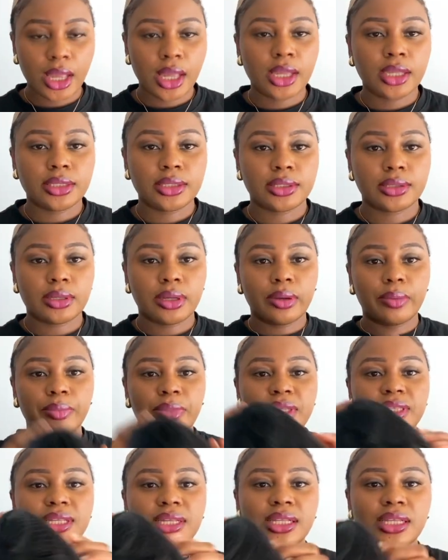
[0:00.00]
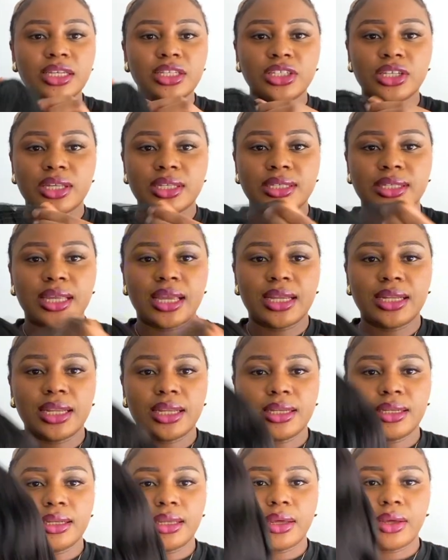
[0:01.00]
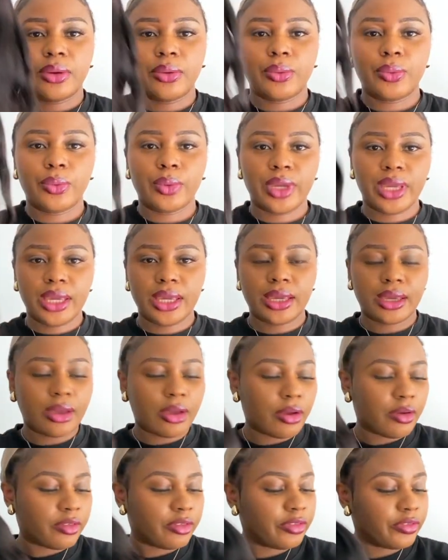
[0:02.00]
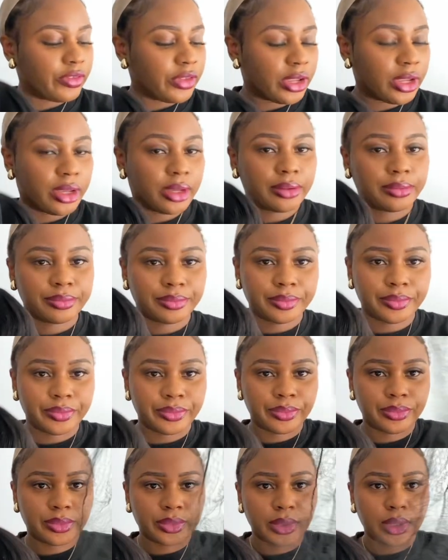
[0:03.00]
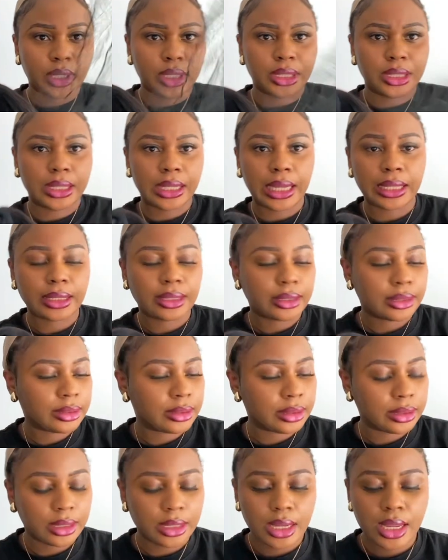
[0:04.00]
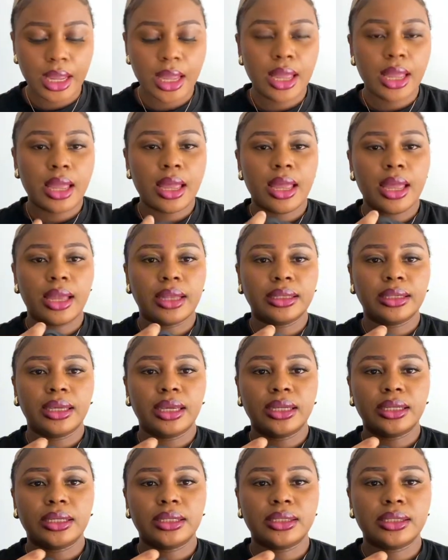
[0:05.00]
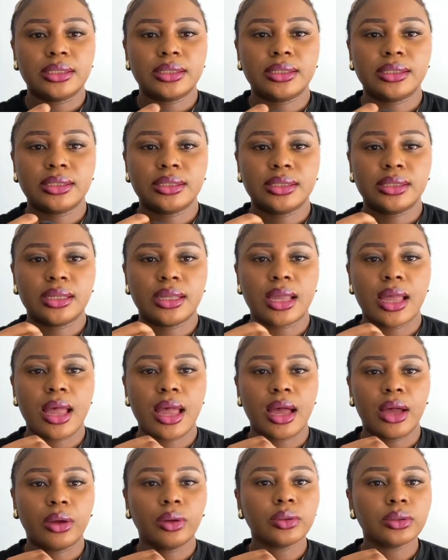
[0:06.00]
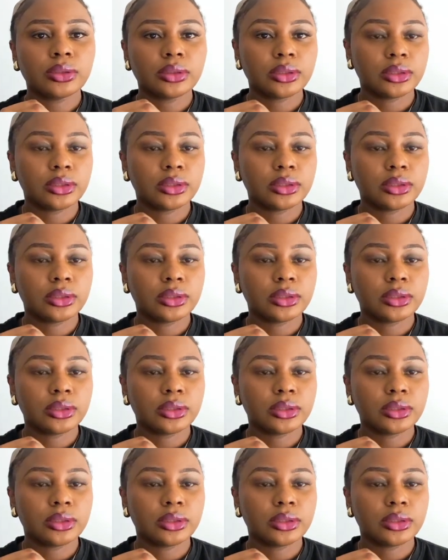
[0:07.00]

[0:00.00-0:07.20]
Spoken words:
So I'm basically just getting the wig off the net and getting this out.